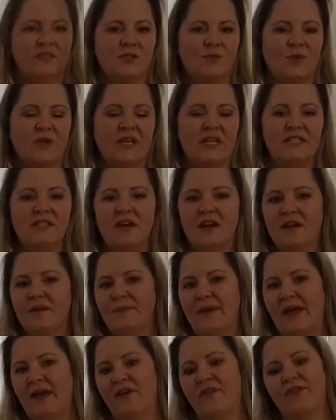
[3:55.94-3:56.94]
So we're going to talk
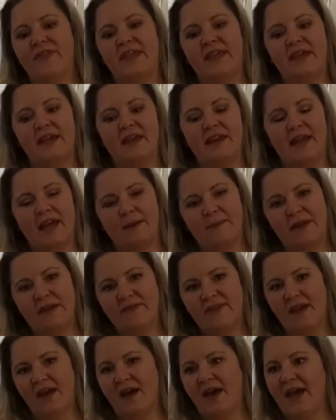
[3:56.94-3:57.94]
about the anatomy
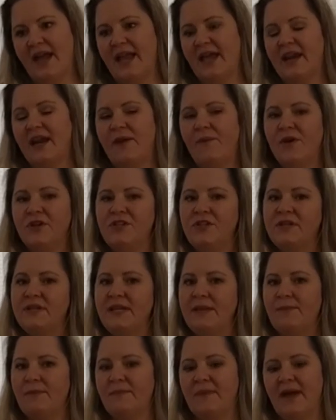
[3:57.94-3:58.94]
of the eye, and I want you to
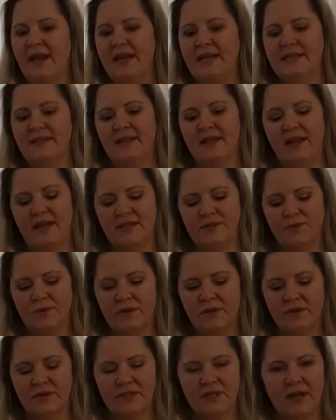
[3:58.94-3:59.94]
keep in mind that as we're